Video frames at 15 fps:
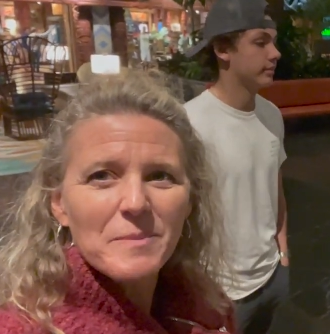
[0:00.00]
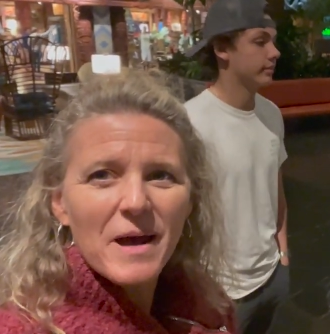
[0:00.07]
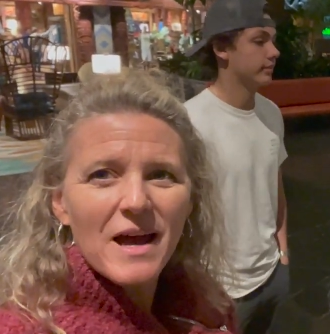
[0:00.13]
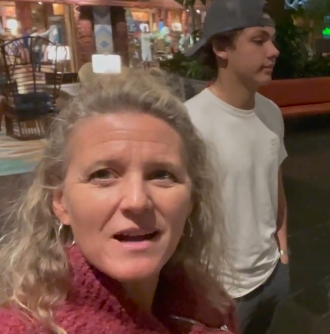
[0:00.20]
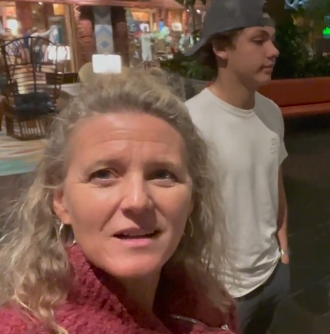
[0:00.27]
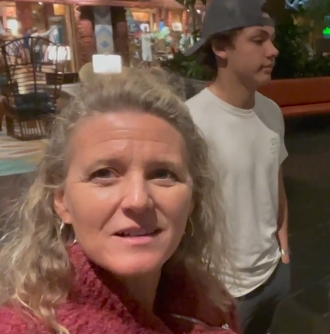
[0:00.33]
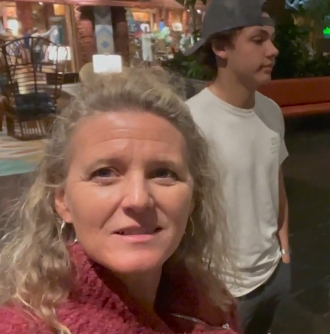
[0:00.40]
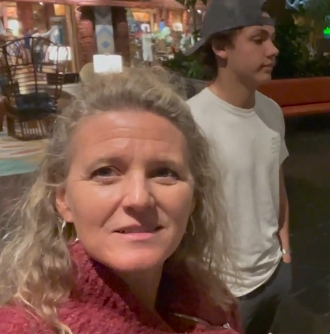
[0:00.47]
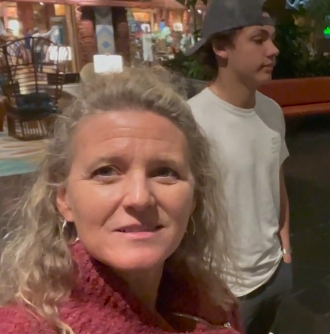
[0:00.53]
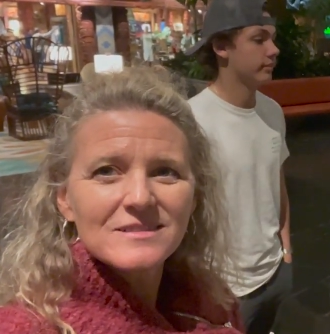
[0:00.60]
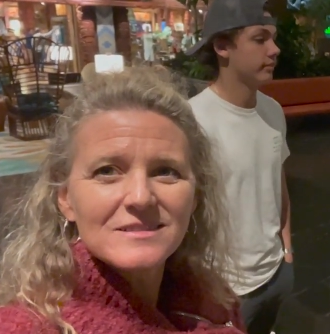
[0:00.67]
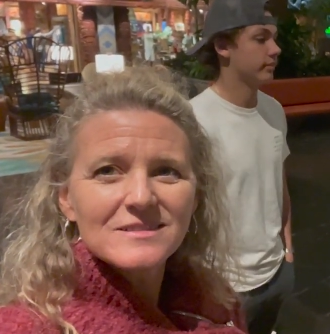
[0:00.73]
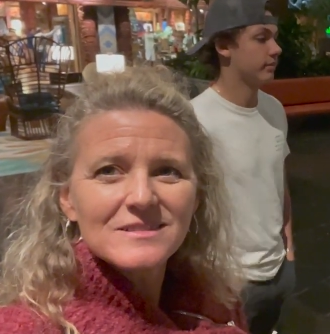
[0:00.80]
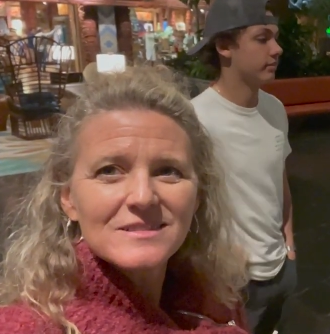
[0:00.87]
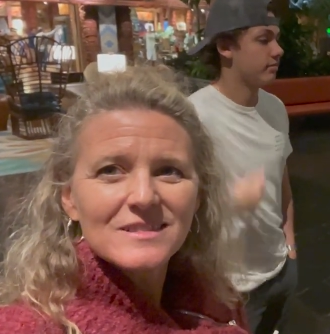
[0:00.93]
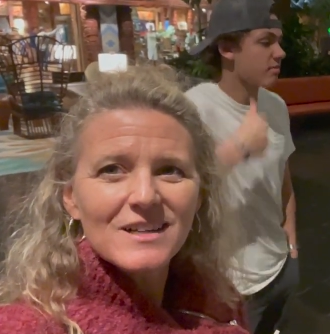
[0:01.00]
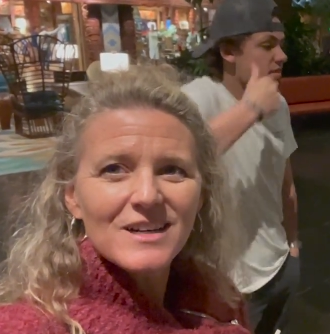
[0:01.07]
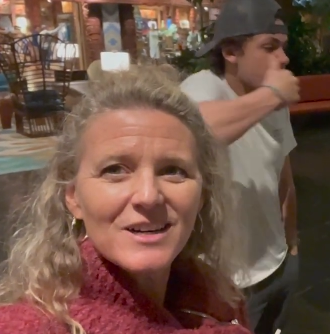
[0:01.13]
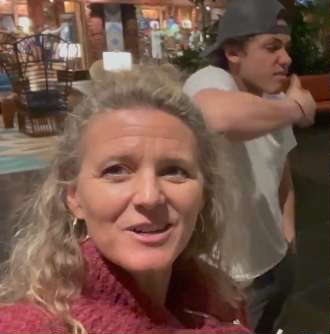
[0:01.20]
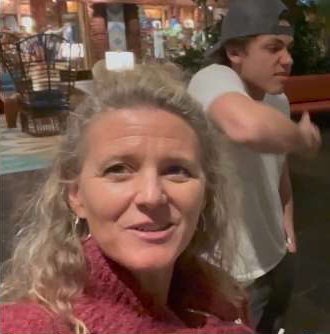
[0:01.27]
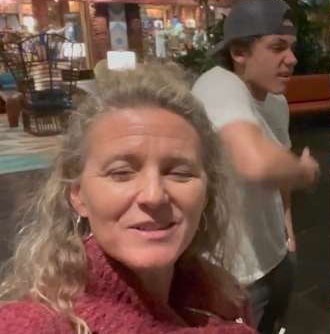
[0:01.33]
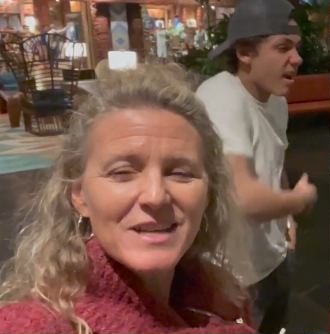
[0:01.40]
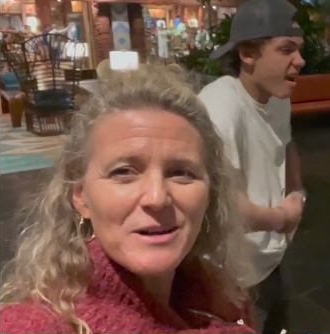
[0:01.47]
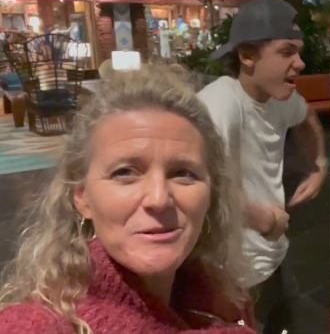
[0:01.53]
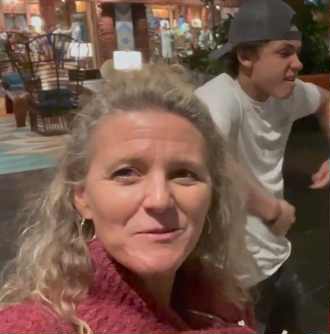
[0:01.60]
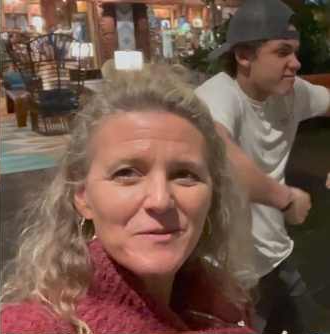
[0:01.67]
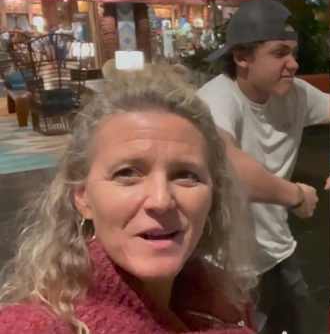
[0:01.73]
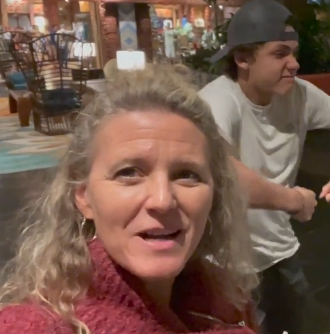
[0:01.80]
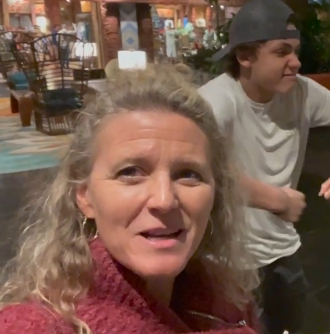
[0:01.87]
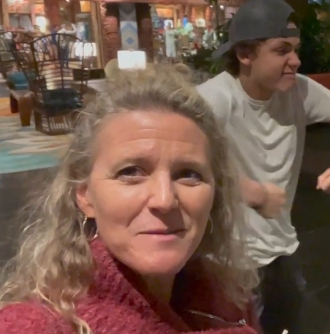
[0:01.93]
Speaker 1: back. Uh oh, now we're
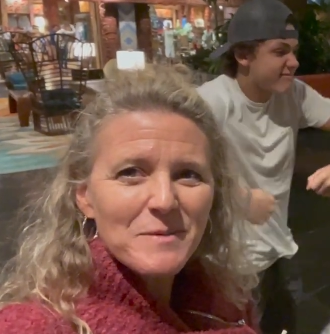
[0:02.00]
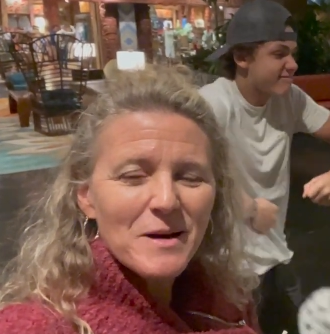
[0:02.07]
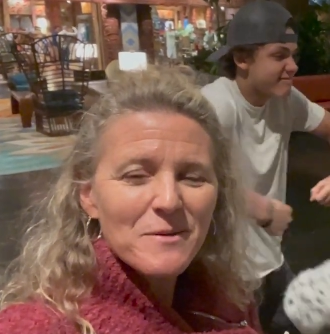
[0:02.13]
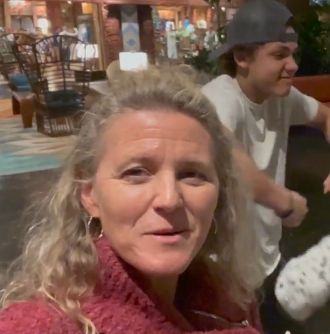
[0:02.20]
fighting about